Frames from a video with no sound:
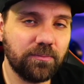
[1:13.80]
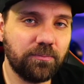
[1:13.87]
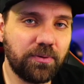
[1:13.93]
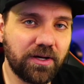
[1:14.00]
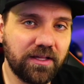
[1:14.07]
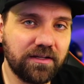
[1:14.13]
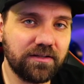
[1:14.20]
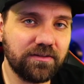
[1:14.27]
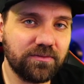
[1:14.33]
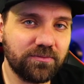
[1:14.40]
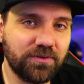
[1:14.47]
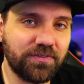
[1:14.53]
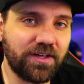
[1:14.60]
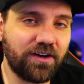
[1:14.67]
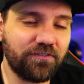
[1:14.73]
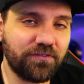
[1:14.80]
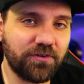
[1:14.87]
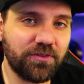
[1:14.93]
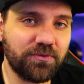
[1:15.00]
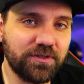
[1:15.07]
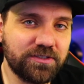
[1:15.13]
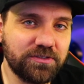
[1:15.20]
But without
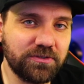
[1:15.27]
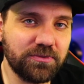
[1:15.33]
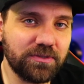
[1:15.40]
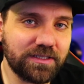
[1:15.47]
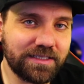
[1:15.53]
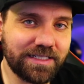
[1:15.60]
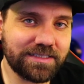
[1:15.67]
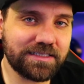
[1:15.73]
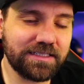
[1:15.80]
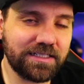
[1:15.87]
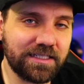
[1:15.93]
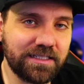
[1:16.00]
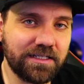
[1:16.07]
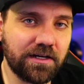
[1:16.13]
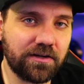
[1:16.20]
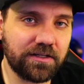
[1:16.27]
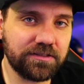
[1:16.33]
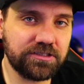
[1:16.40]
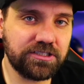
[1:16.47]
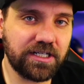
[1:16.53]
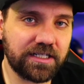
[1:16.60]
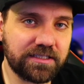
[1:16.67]
further ado, let's get in there
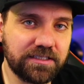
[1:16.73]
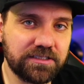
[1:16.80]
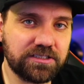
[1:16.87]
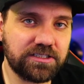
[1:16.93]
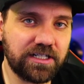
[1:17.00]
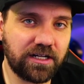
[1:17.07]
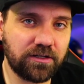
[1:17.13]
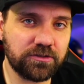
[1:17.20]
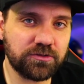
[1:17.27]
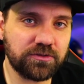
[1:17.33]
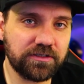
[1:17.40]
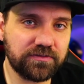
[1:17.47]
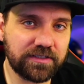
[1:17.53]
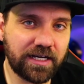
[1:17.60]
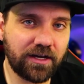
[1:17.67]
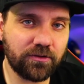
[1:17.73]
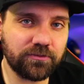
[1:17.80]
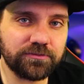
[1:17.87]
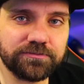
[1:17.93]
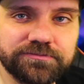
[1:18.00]
and check this challenge rift out.